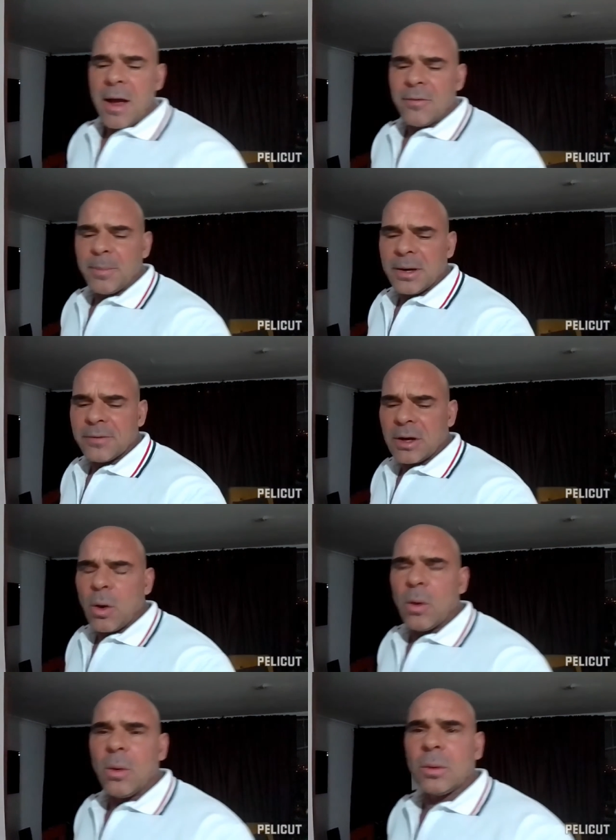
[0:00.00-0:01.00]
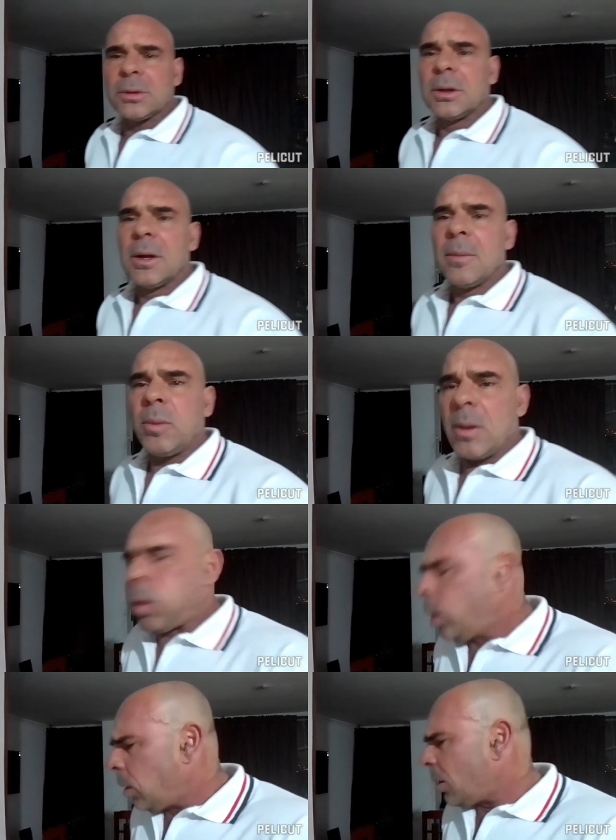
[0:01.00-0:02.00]
have a bit of a cold. But,
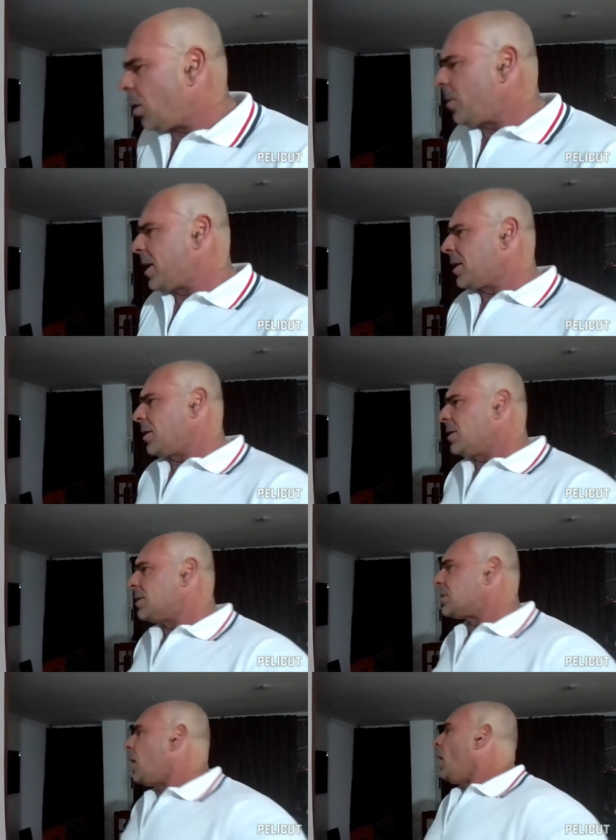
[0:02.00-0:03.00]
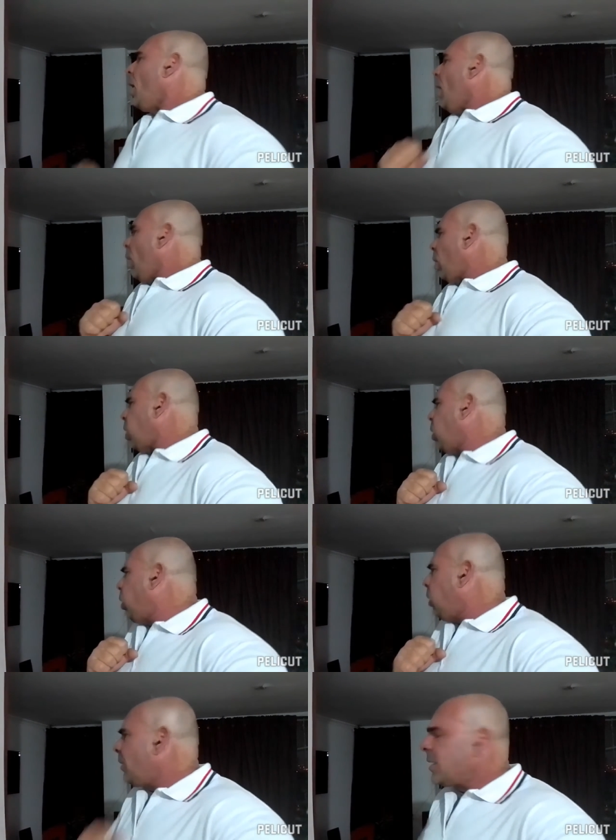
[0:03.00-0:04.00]
oh my goodness.
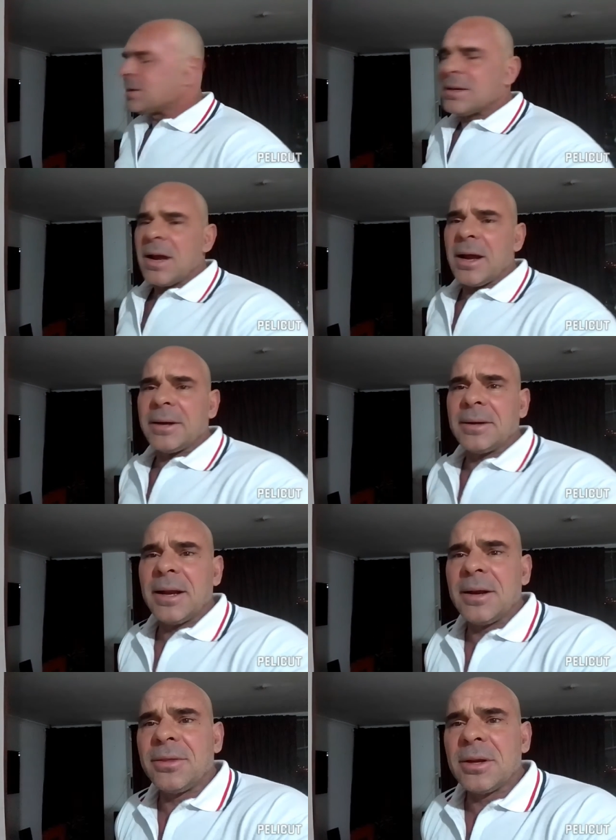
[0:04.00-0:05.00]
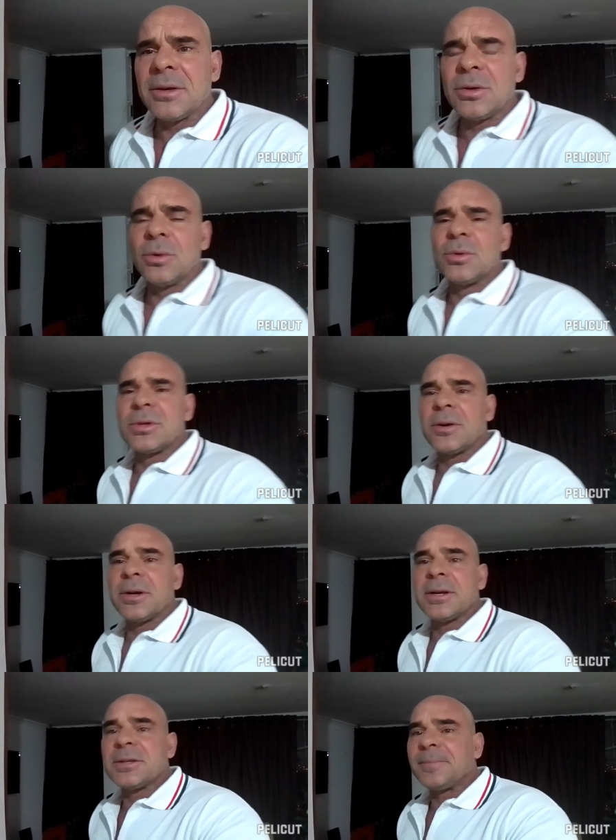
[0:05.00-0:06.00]
It's not anything too
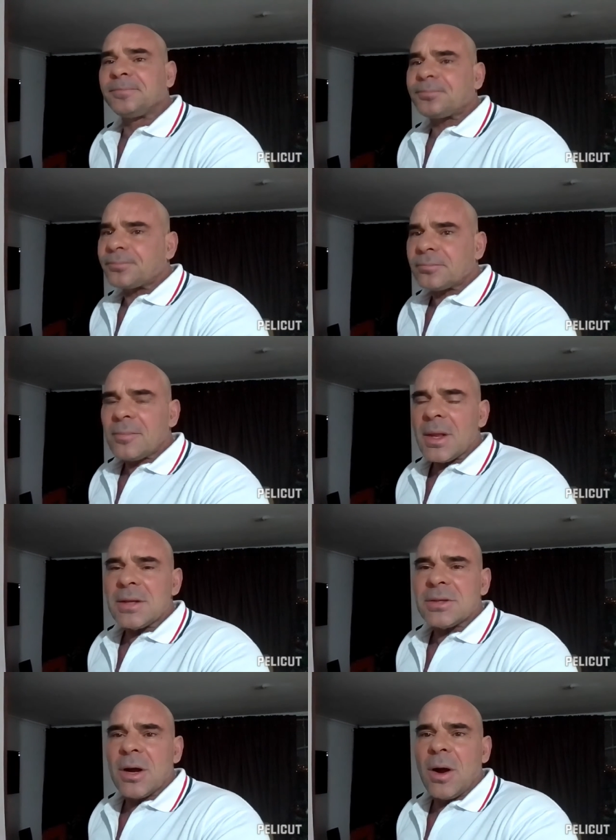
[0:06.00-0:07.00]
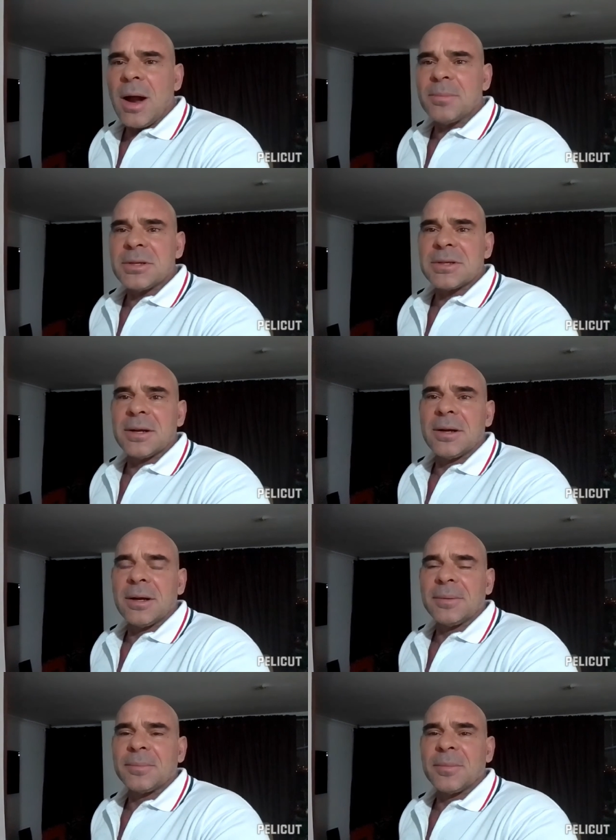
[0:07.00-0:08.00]
serious. So I'm just going
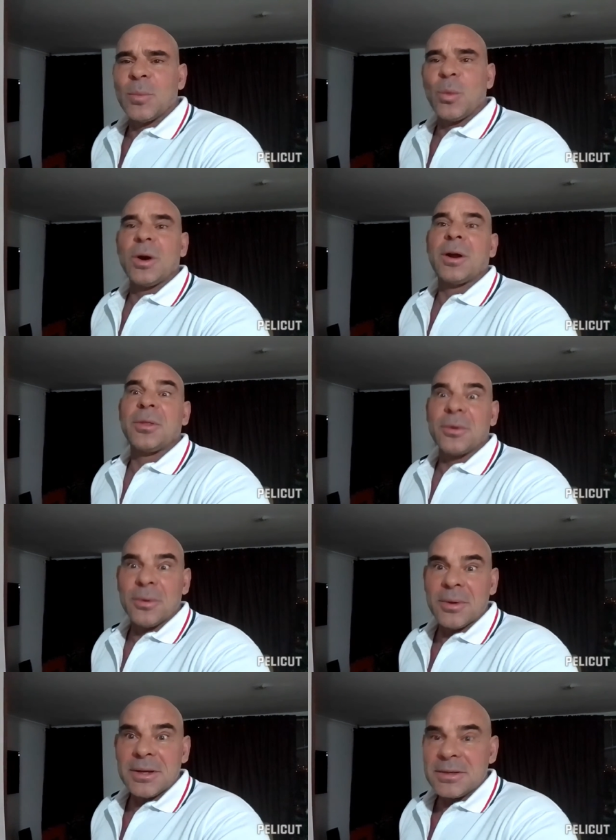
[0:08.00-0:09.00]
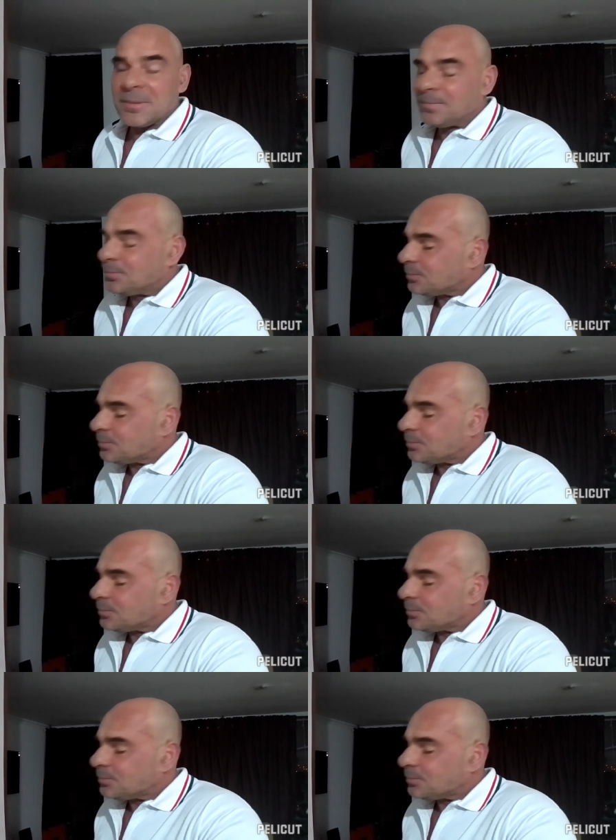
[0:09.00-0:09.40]
to work through this.